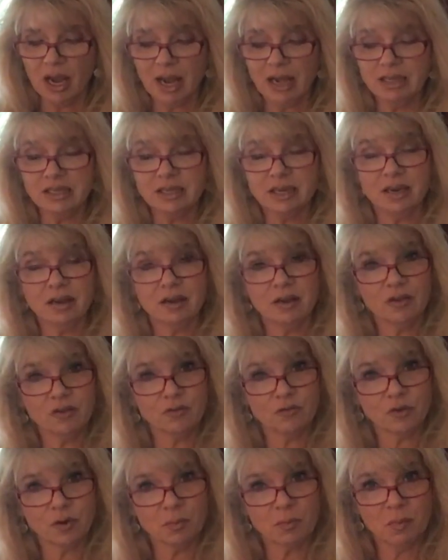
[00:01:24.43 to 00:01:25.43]
And
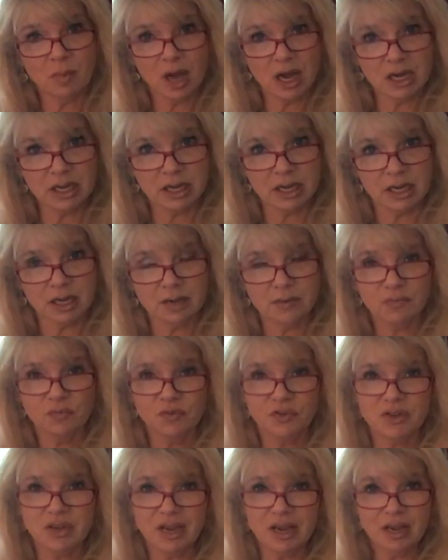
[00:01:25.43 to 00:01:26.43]
days for money.
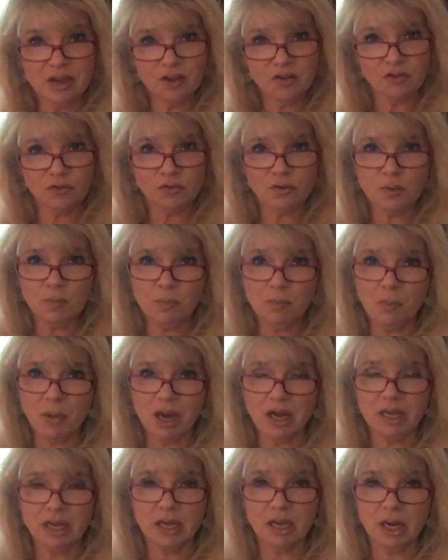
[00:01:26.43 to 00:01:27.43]
Days for
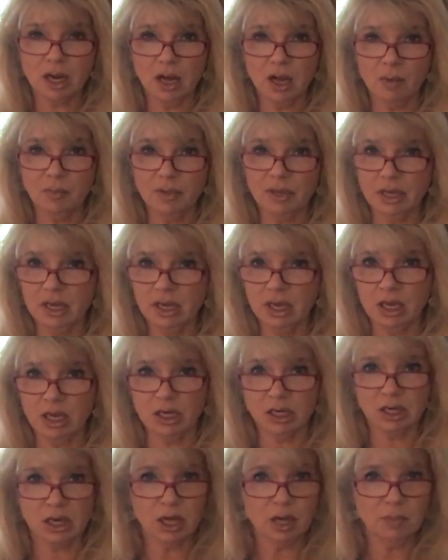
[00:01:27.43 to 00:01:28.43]
money coming
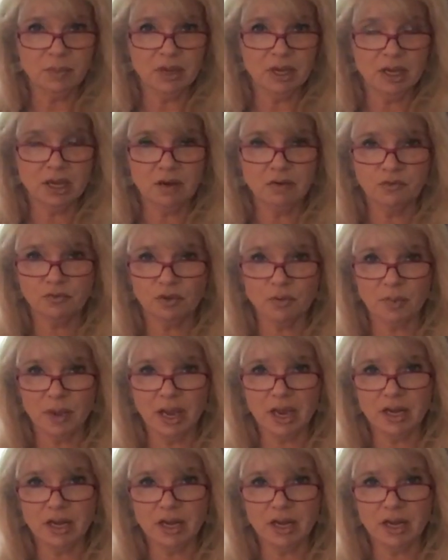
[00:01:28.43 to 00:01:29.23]
in from